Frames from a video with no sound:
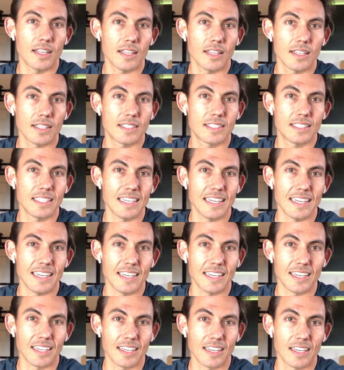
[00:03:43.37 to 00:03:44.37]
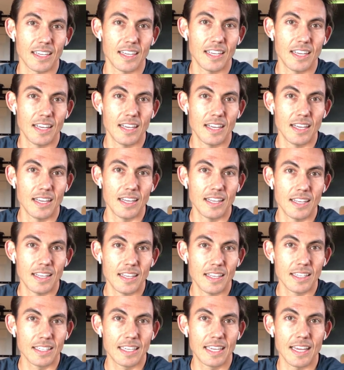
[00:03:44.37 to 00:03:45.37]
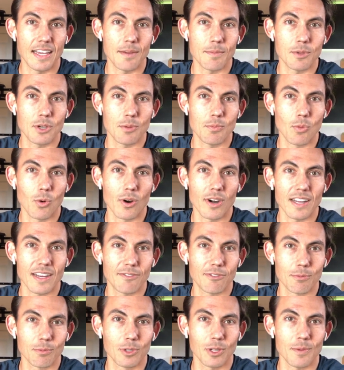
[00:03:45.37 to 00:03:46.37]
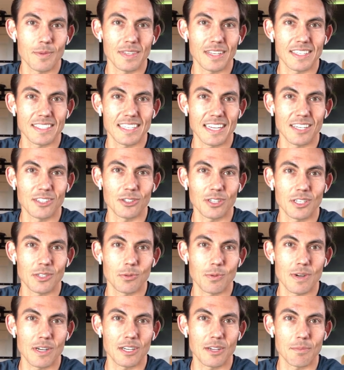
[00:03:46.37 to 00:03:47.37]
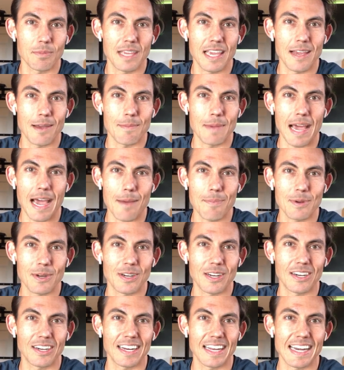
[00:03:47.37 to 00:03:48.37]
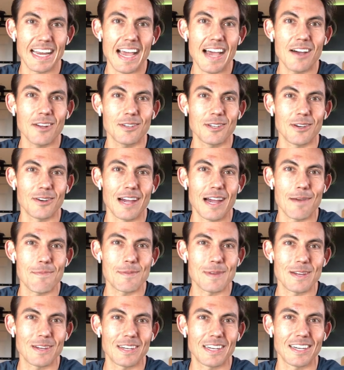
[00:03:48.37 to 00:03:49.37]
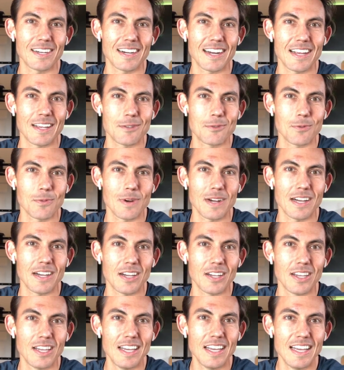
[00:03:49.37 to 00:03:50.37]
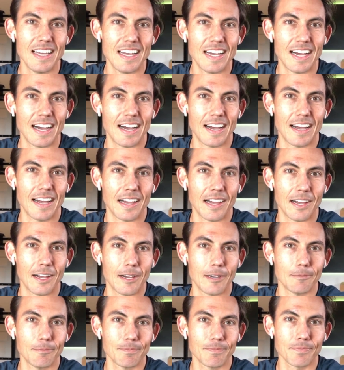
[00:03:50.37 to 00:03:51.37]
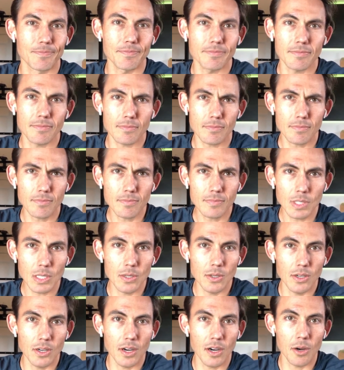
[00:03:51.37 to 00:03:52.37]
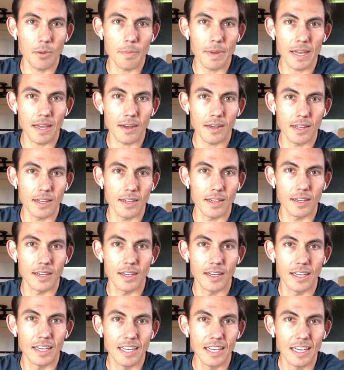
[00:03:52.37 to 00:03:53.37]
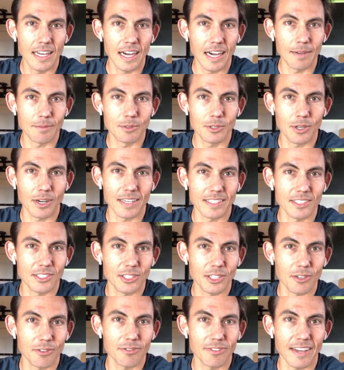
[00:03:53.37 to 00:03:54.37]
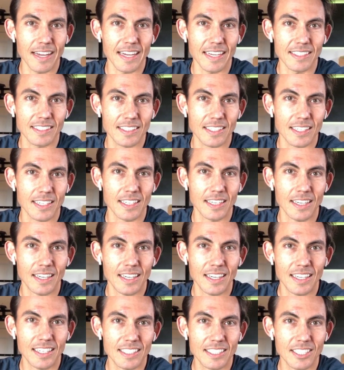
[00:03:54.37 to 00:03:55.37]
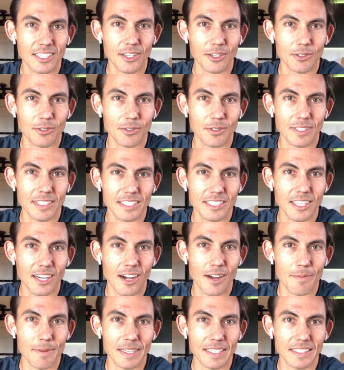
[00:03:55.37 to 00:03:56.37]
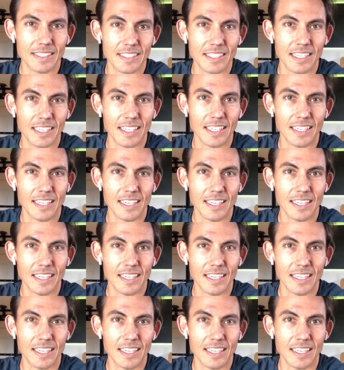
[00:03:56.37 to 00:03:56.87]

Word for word: let's see. Kim, good morning from gloomy Los Angeles. Welcome, Kim. Happy you're here again. Aldo, happy you're here as well. Oh, man. I'm trying so fast to go through these comments.